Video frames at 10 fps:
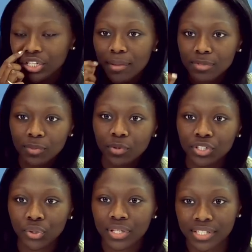time someone
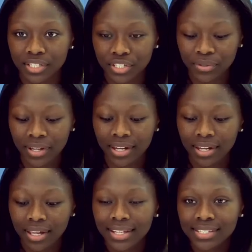joins into it,
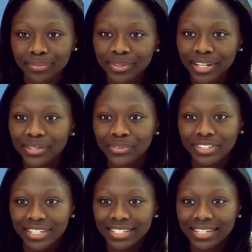it's someone that you would
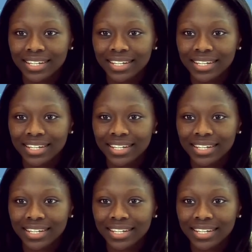least